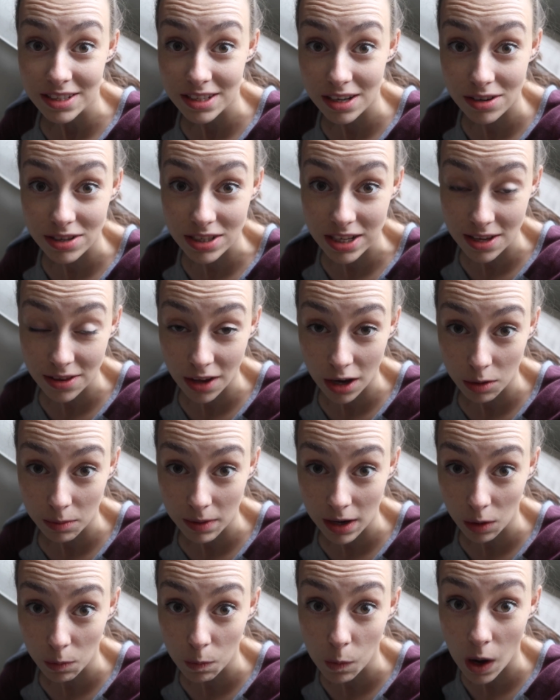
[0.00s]
Seriously though,
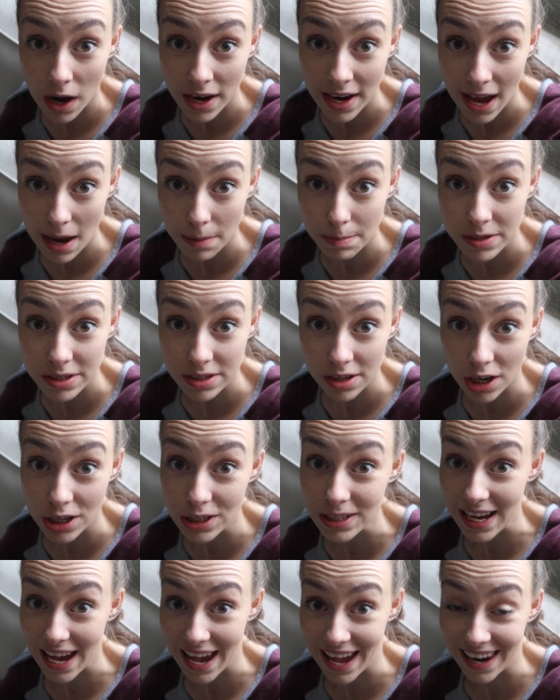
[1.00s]
we are one
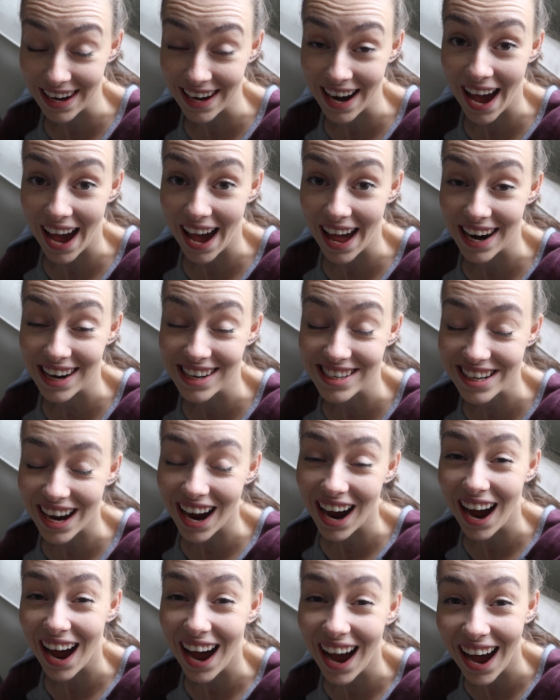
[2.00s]
episode in and
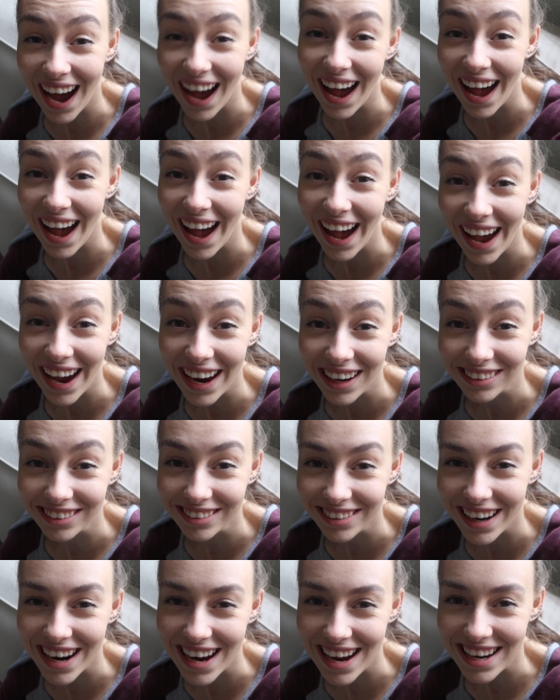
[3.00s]
I
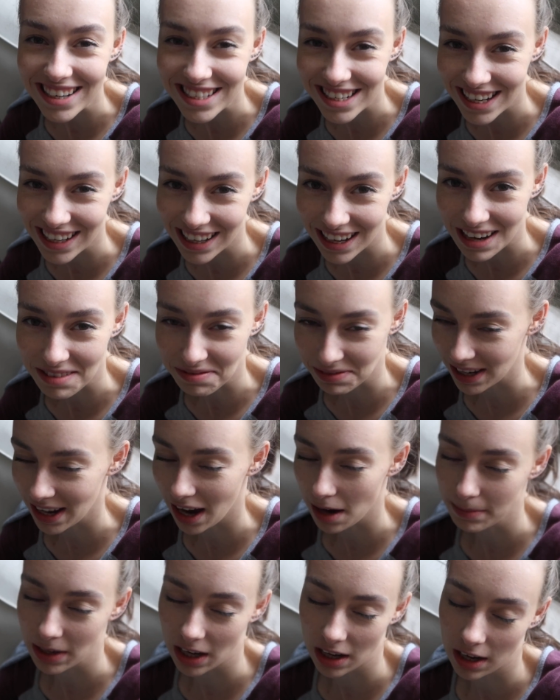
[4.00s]
already love it.
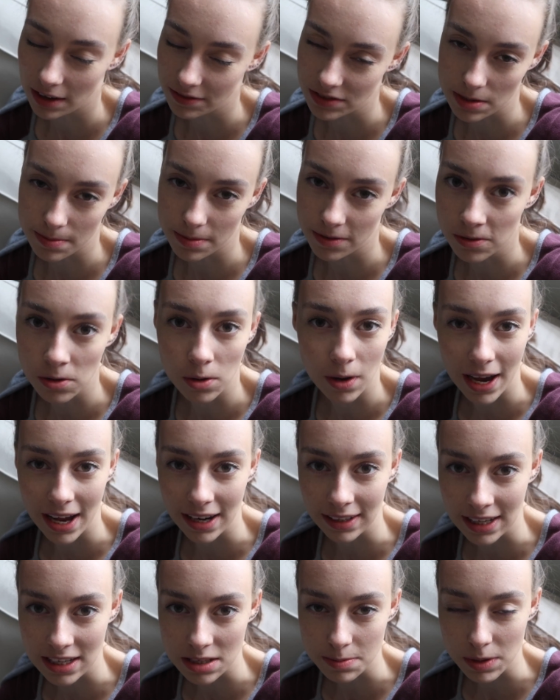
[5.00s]
I mean, I loved it
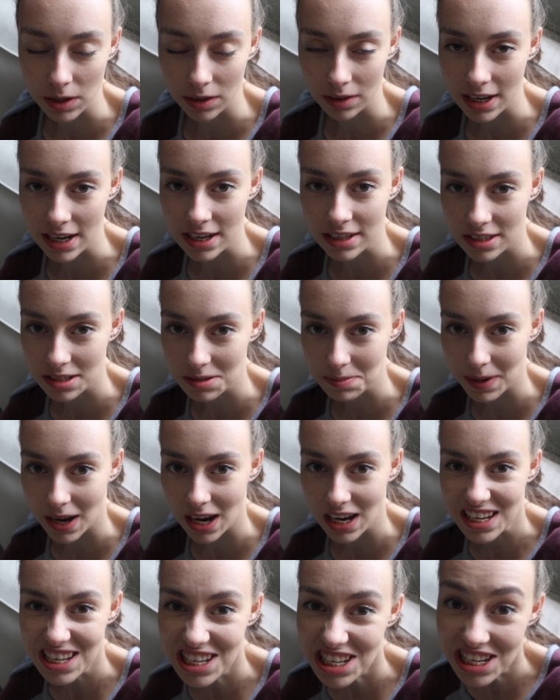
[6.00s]
beforehand, let's be honest,
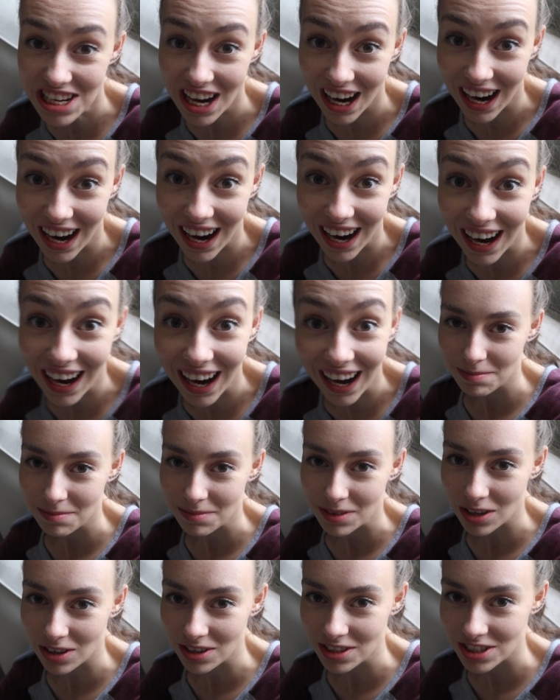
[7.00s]
but yeah. I'm
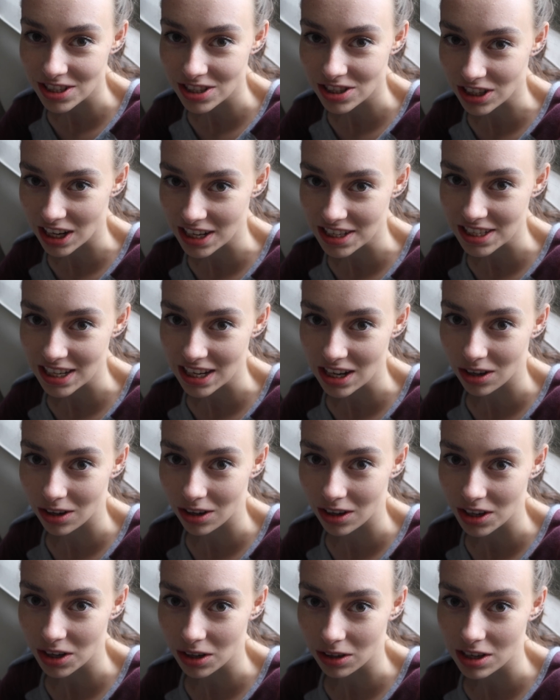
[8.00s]
concentrating
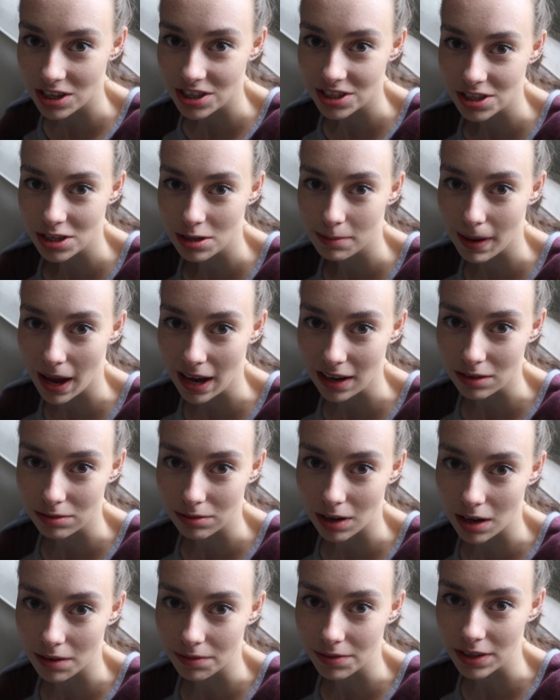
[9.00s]
on Orange is the New Black
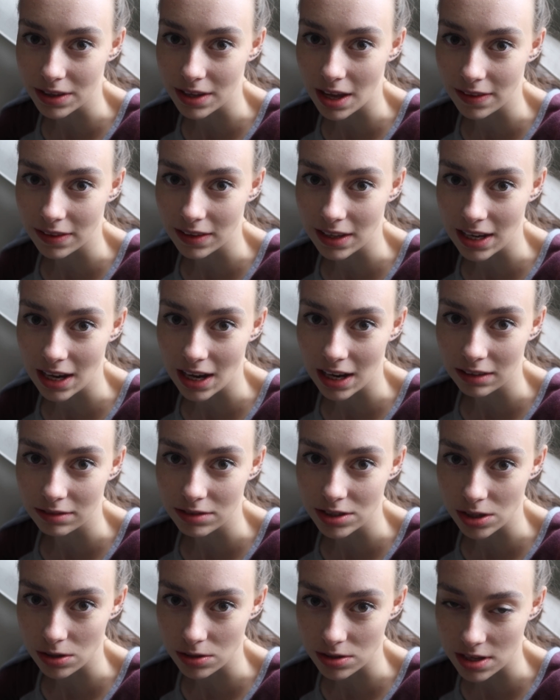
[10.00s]
rather than the
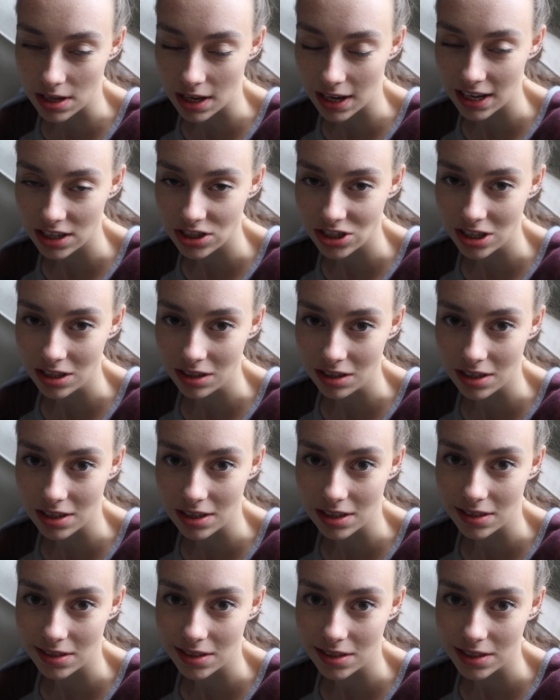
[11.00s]
results of the election,
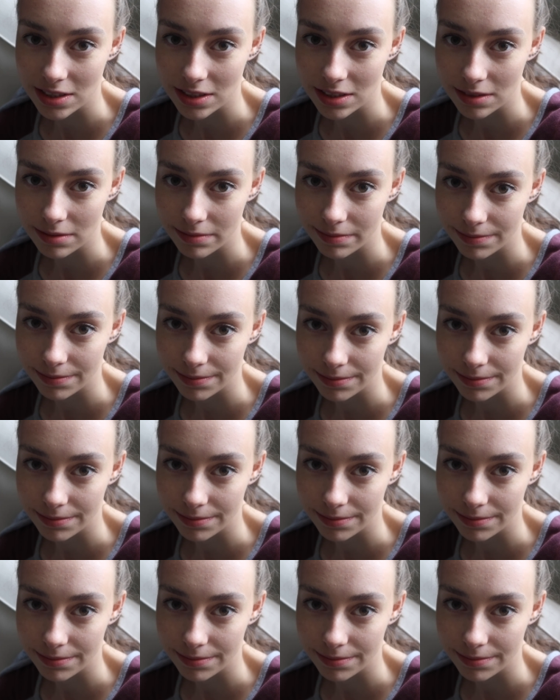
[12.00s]
because...